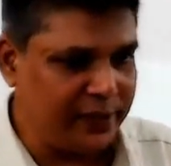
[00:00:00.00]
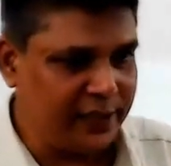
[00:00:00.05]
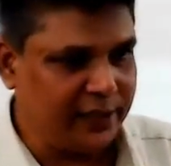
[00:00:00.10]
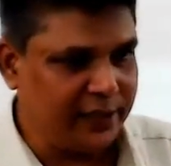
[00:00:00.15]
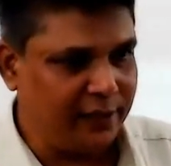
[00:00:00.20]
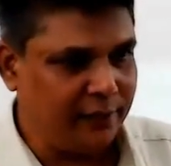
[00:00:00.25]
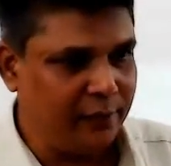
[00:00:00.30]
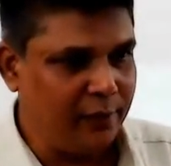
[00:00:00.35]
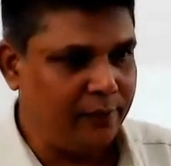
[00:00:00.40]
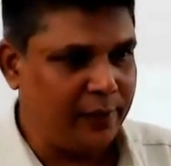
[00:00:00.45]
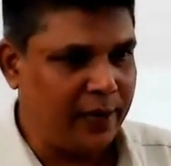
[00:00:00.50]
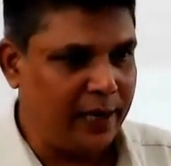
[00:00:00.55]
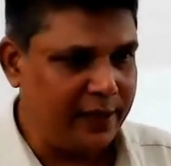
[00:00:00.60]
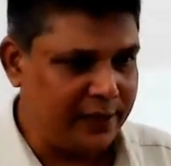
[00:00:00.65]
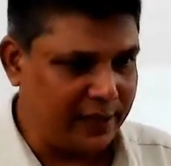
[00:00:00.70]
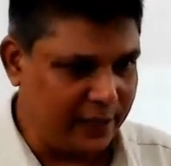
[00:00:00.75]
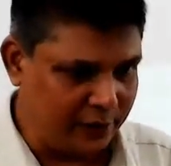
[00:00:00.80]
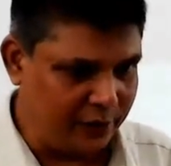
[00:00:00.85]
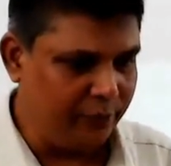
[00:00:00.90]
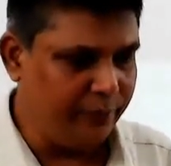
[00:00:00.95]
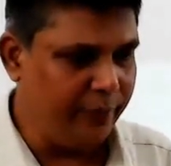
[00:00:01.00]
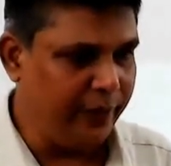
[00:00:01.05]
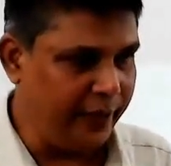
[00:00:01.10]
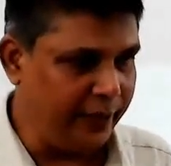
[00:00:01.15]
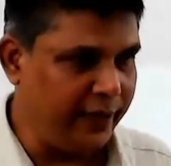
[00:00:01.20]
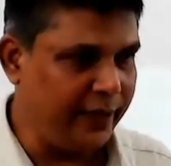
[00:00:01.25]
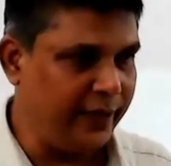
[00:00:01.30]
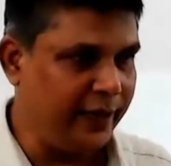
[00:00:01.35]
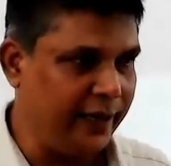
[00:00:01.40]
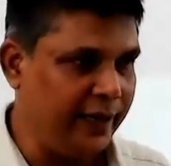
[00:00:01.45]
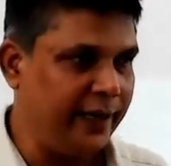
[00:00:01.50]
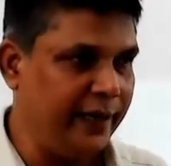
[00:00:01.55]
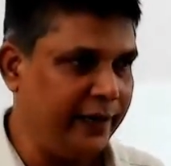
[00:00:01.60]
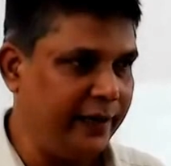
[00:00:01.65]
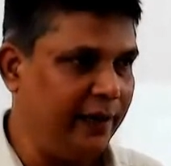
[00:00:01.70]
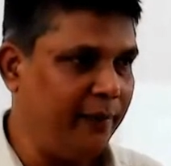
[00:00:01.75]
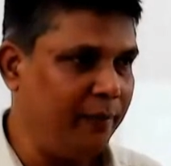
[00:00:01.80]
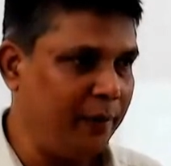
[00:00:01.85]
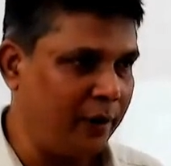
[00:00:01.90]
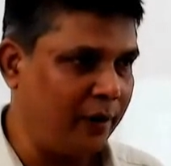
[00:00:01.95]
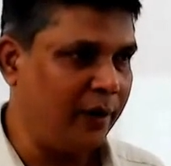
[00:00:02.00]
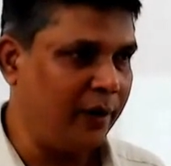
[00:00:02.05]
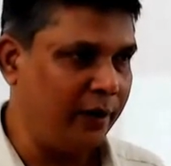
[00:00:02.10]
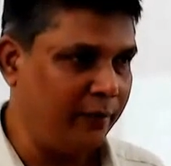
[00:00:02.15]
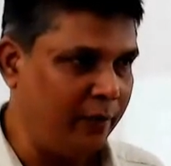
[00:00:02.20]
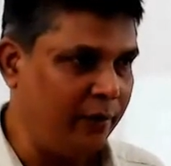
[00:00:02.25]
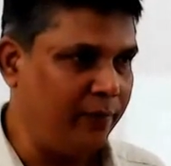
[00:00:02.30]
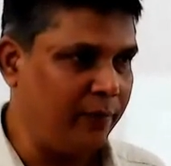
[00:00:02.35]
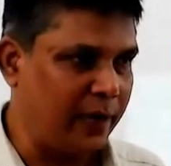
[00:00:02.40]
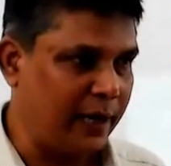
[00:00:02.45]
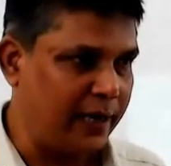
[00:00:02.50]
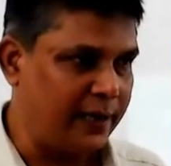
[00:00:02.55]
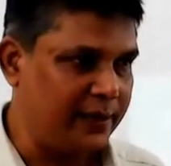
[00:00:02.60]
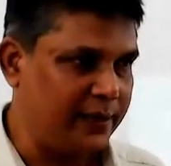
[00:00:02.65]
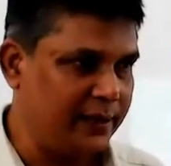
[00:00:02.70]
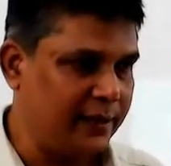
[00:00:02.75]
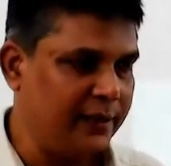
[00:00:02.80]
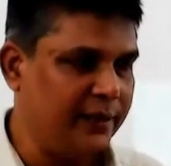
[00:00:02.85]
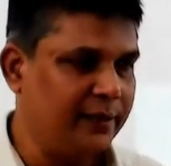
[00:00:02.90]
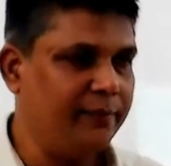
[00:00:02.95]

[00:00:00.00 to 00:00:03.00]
panchayat level plans have to be integrated in the block level plans.